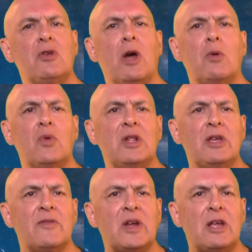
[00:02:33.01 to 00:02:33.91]
are not
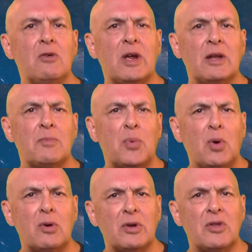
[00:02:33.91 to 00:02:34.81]
really of any great
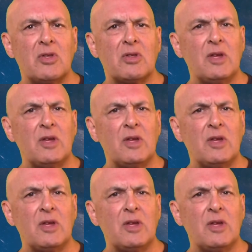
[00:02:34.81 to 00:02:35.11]
importance,